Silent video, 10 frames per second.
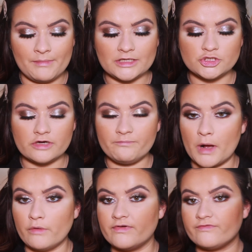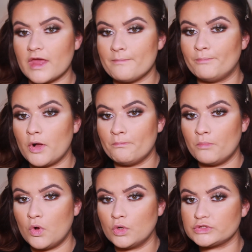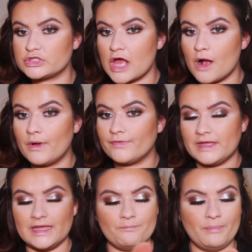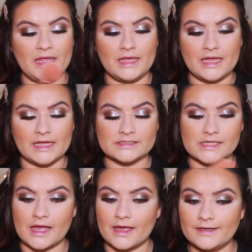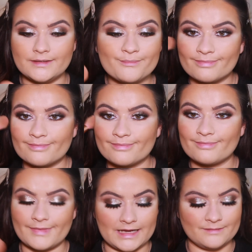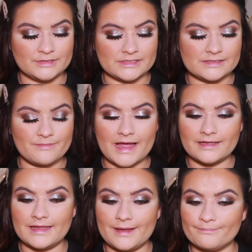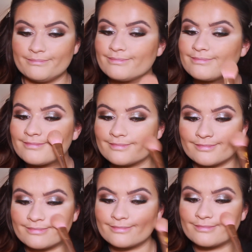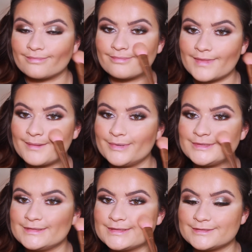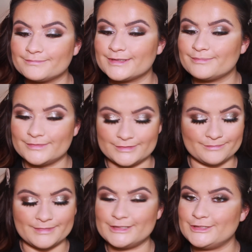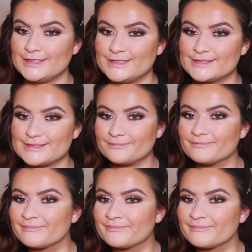mixture of both of them, but more so the pinkier side, and I'm just smiling and putting that on the apples of my cheeks.